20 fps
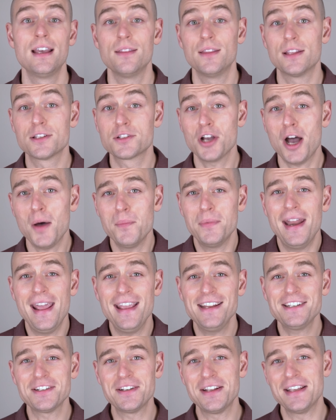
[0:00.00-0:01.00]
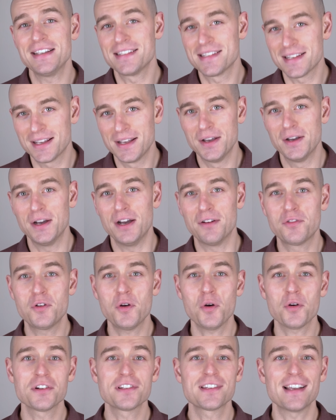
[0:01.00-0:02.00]
This combination is, of
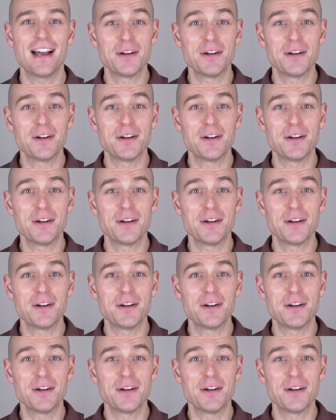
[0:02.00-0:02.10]
course,